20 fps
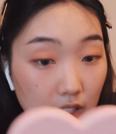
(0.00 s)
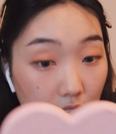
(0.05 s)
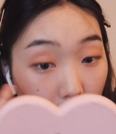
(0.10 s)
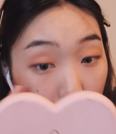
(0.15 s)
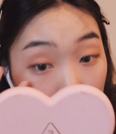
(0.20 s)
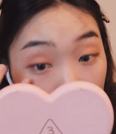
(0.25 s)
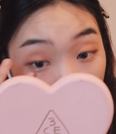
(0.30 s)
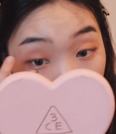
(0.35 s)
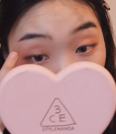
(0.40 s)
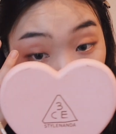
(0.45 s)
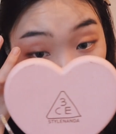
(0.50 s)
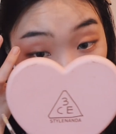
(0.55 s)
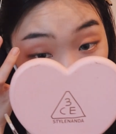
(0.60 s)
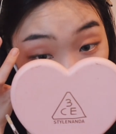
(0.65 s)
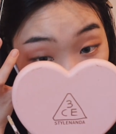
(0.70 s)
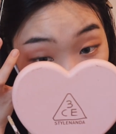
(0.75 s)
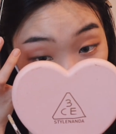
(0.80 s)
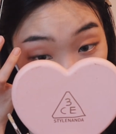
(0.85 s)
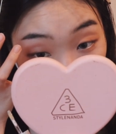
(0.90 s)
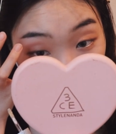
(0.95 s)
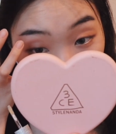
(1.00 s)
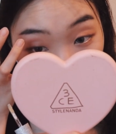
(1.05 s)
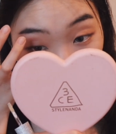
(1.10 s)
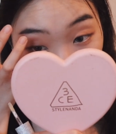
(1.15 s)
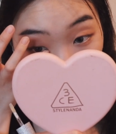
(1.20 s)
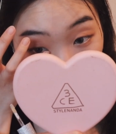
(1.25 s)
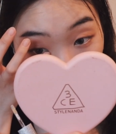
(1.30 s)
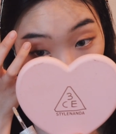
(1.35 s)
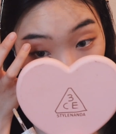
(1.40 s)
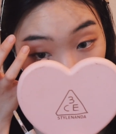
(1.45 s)
It almost just doesn't
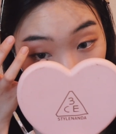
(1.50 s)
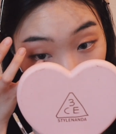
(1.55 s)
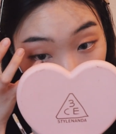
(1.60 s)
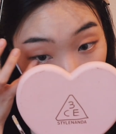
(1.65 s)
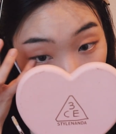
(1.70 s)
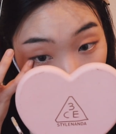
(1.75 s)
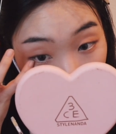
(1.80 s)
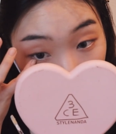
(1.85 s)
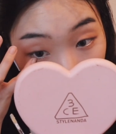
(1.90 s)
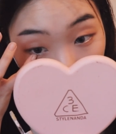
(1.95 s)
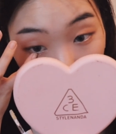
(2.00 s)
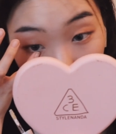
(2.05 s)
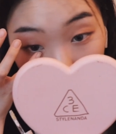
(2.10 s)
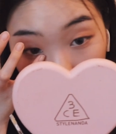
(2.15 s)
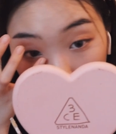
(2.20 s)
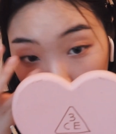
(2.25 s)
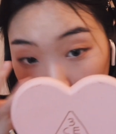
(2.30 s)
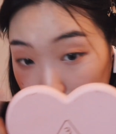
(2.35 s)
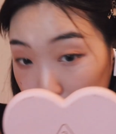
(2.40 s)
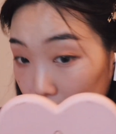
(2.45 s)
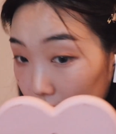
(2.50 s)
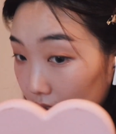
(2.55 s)
really suit this makeup